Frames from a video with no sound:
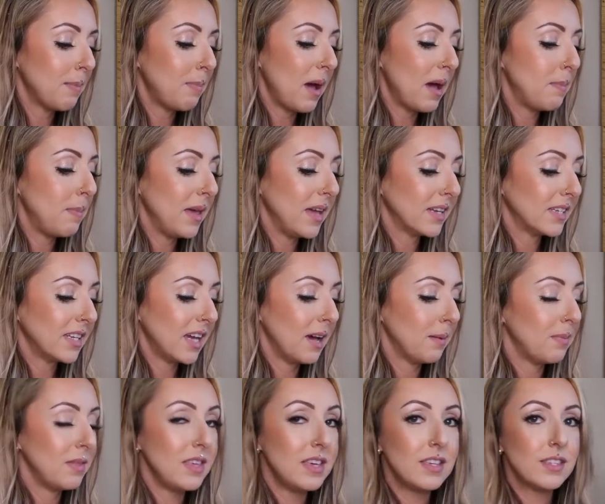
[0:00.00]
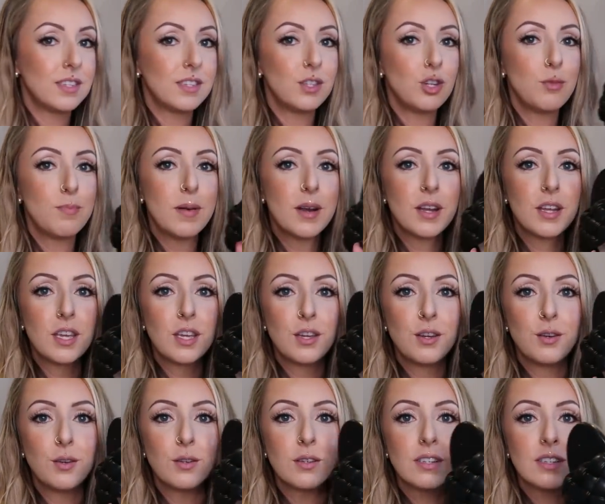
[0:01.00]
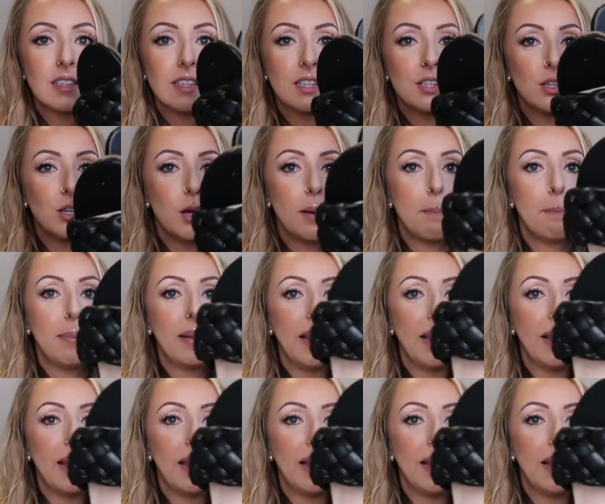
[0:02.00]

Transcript: up, I picked up these super cute little